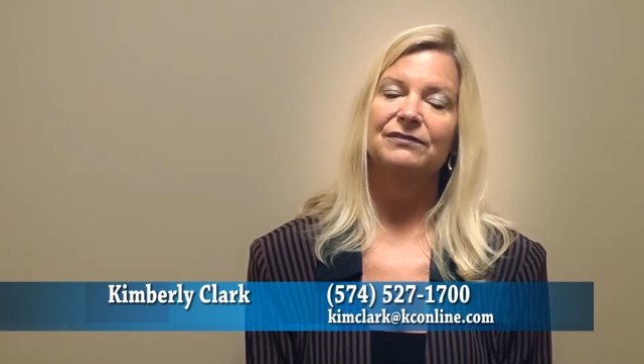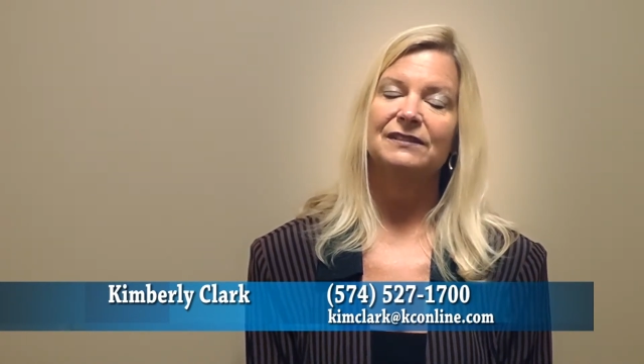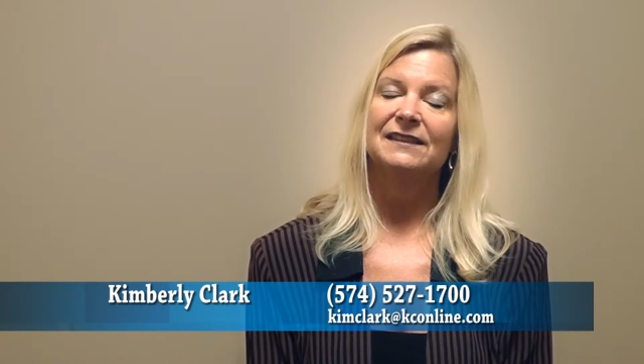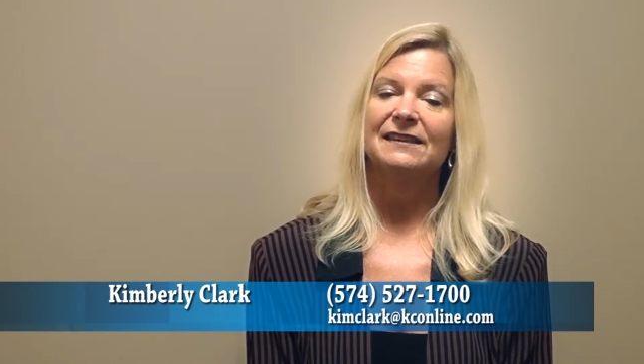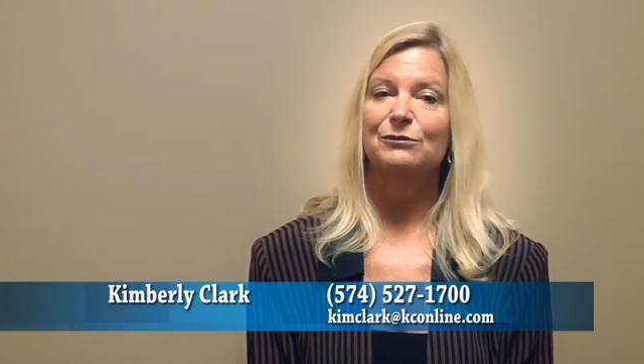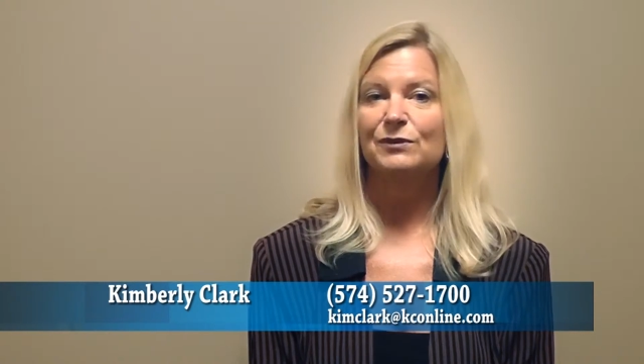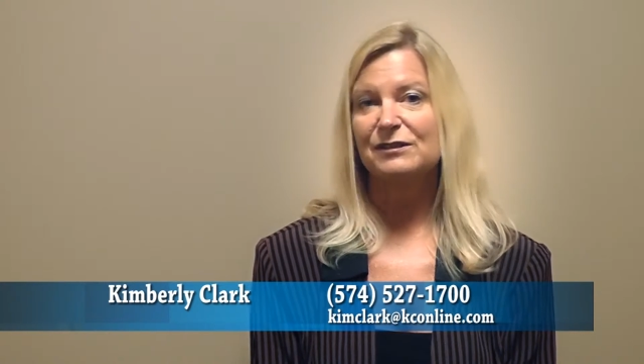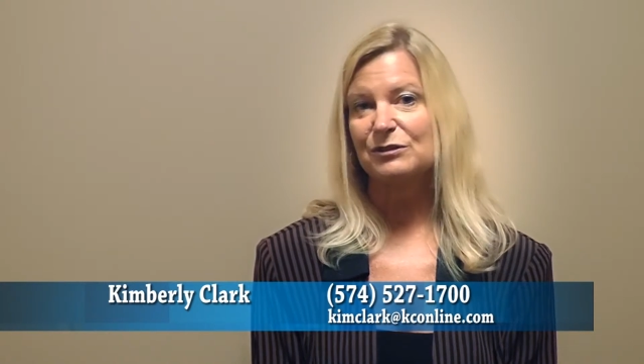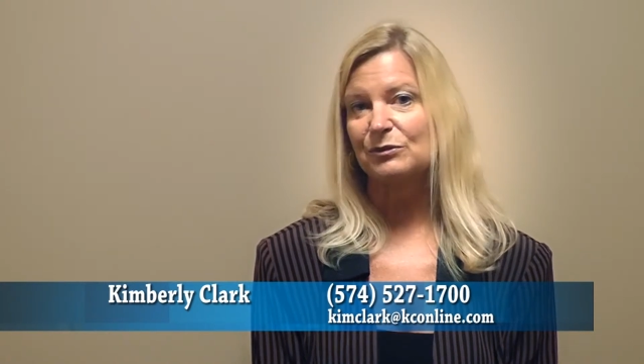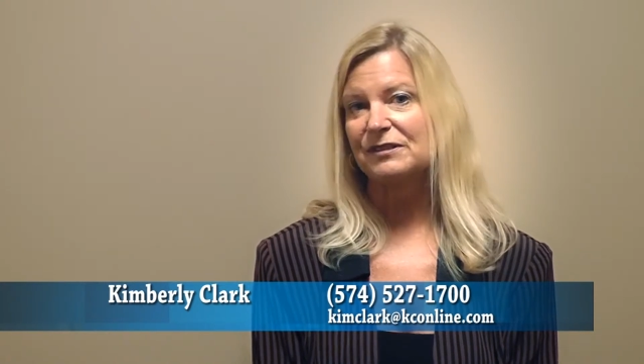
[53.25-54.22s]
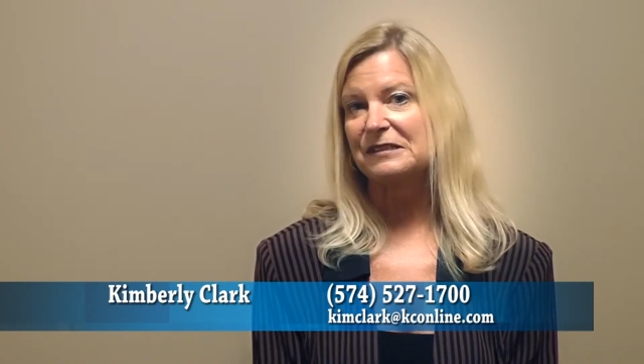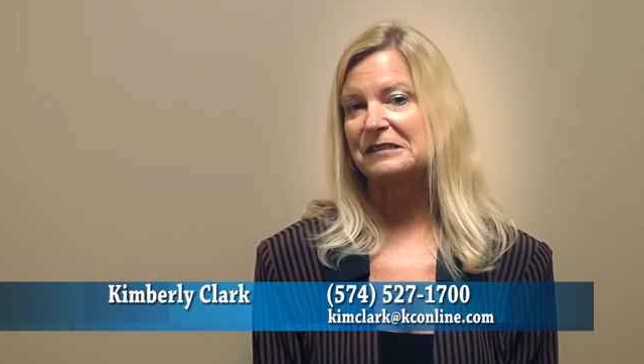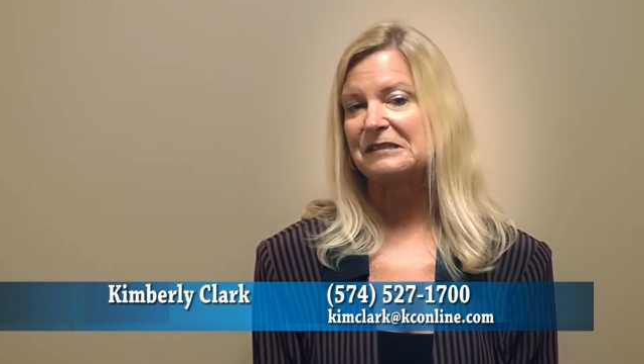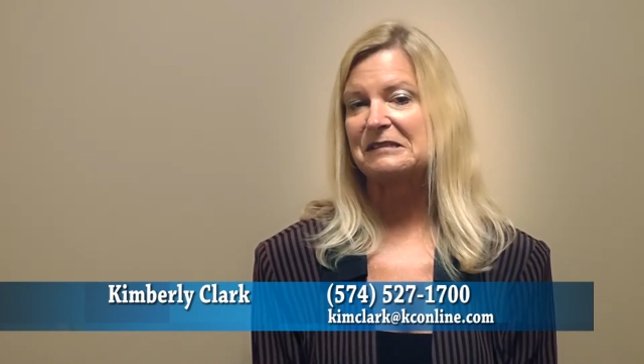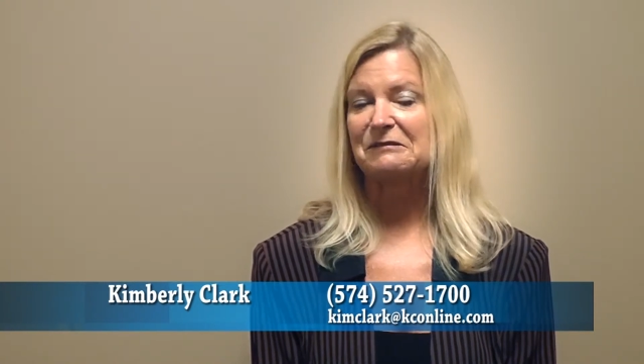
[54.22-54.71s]
get the
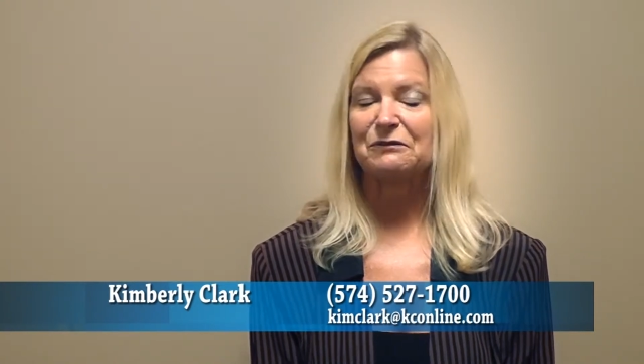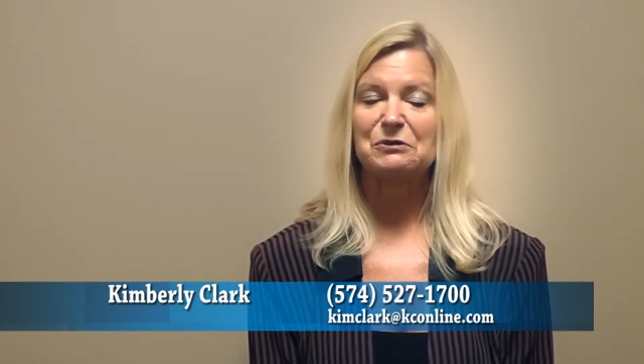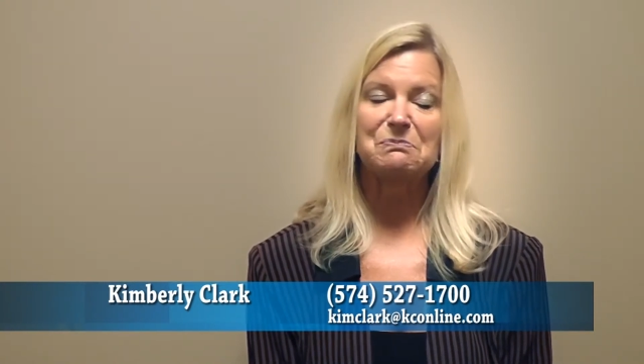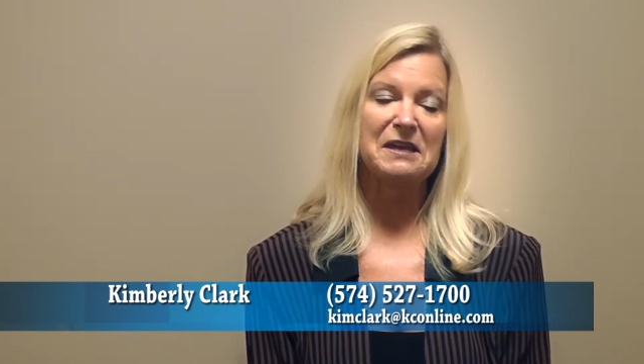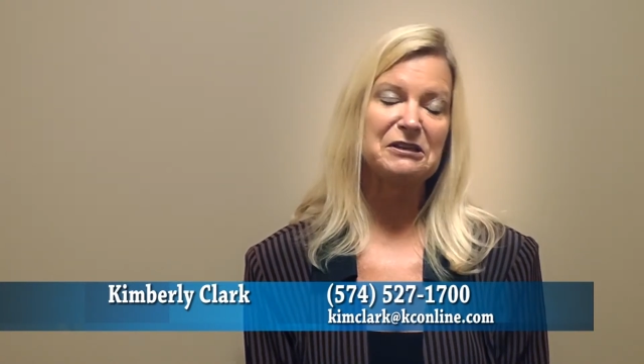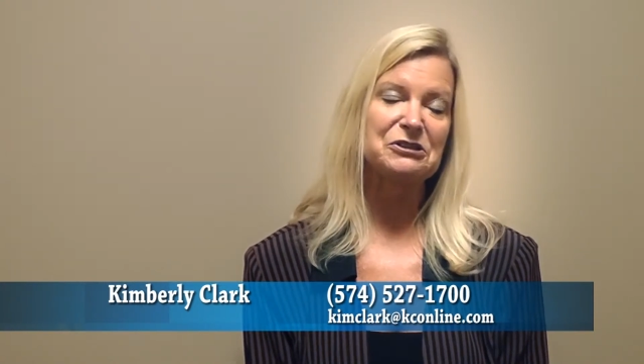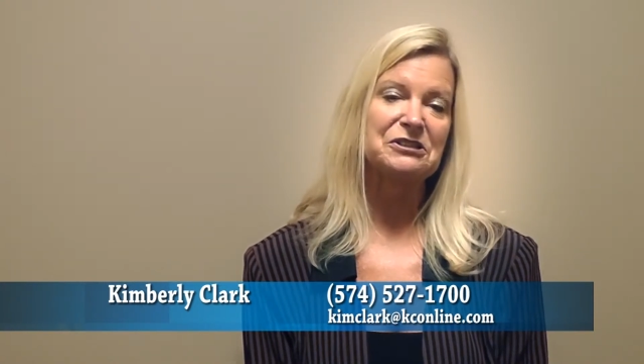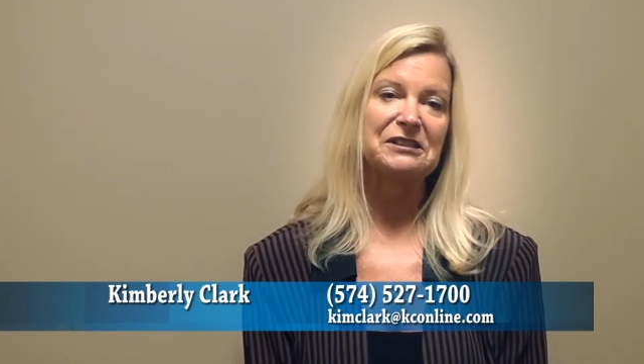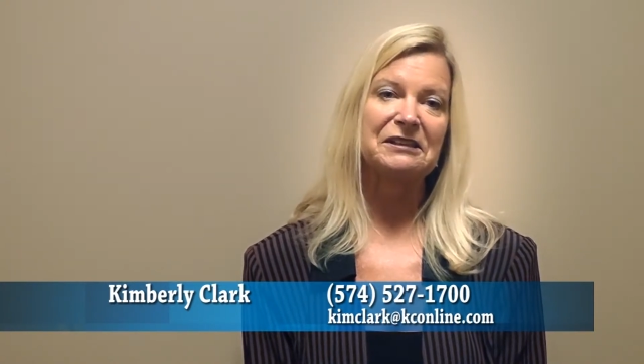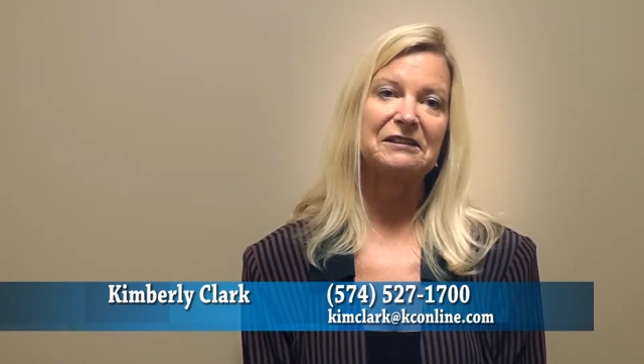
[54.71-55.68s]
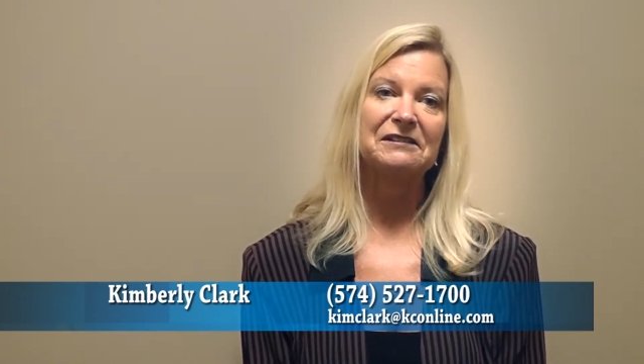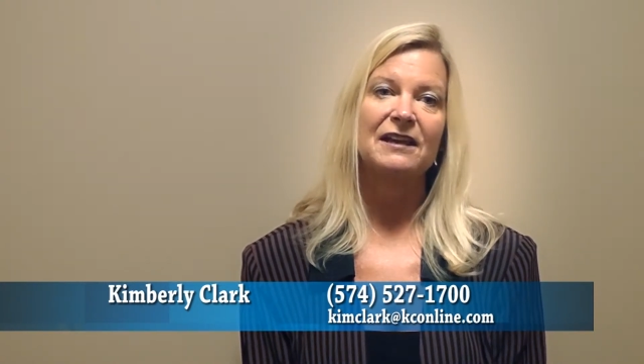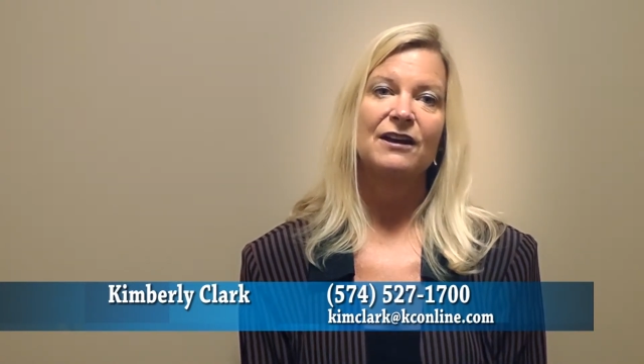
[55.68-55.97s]
resources, information,